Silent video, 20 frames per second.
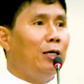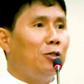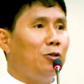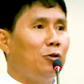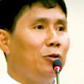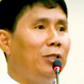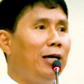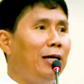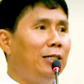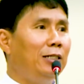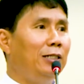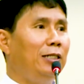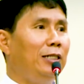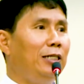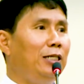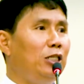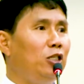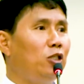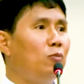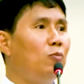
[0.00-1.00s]
so that's
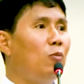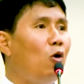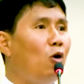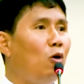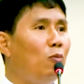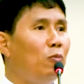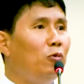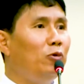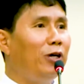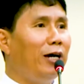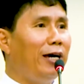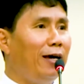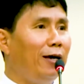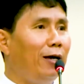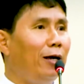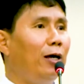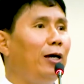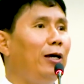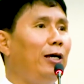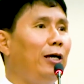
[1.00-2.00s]
the small
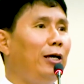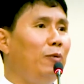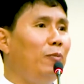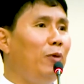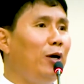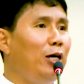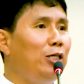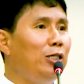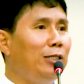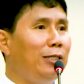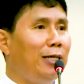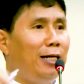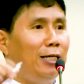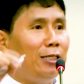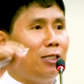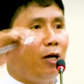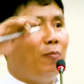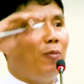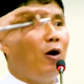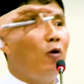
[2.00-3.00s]
Buddha image that
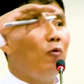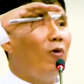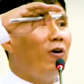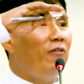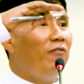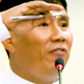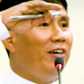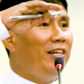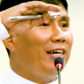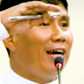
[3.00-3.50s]
is about 1 feet